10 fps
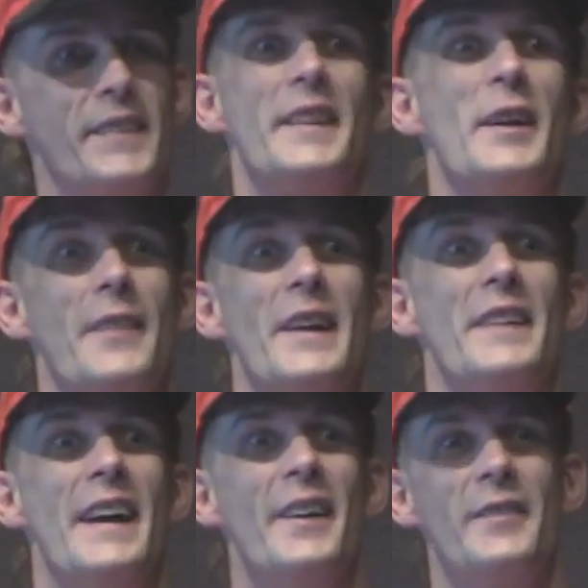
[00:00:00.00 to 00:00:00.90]
that I
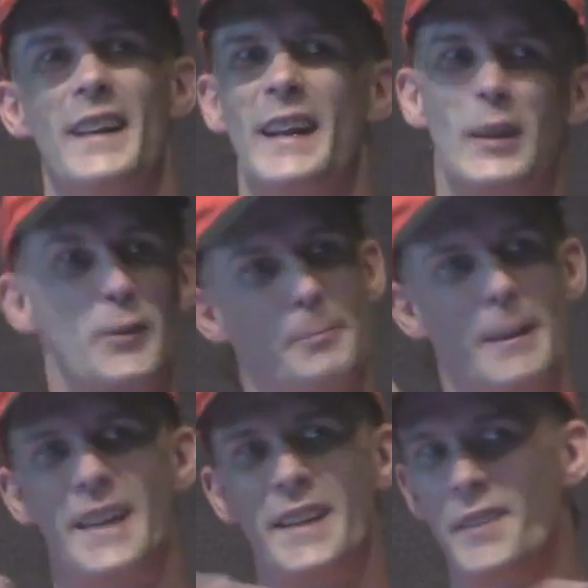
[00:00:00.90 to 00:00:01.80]
found out and
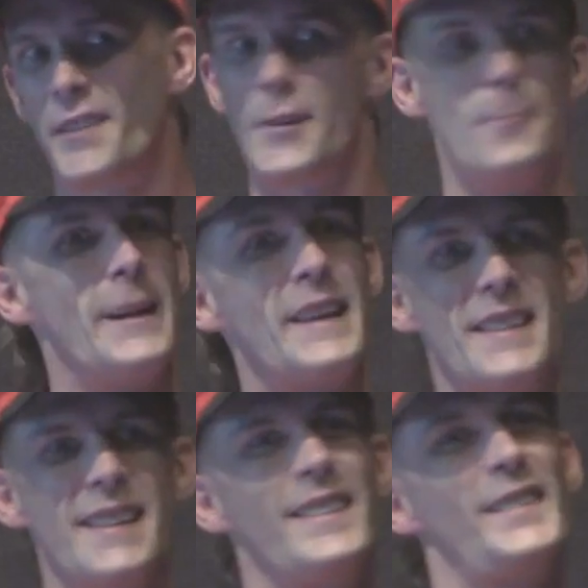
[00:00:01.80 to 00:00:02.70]
explained so many
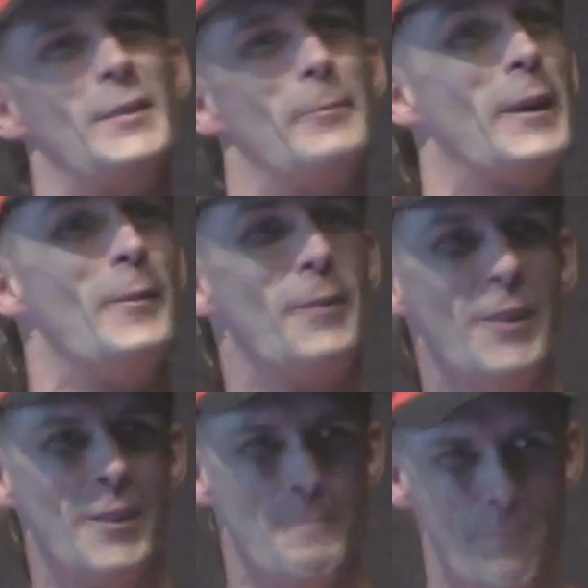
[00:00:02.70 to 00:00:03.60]
things that were going
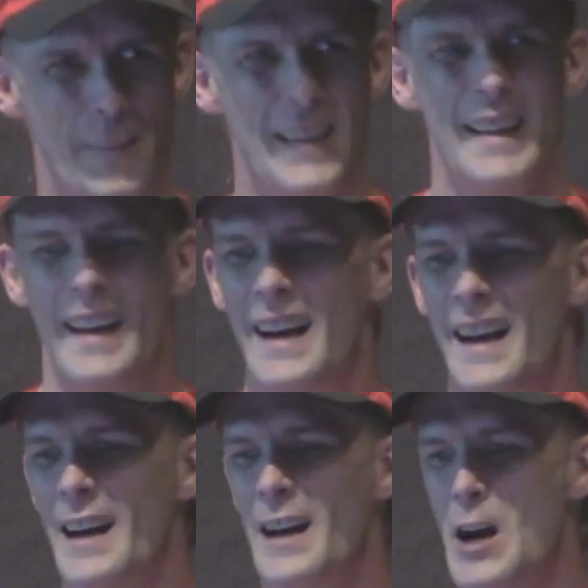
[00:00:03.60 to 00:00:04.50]
wrong.
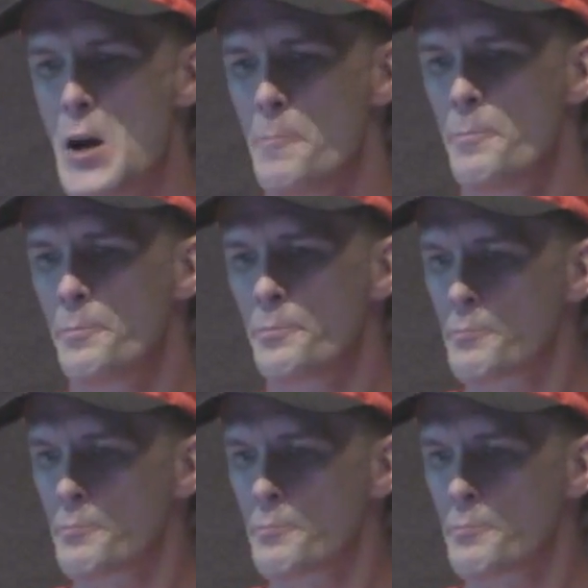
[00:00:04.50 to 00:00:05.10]
Um,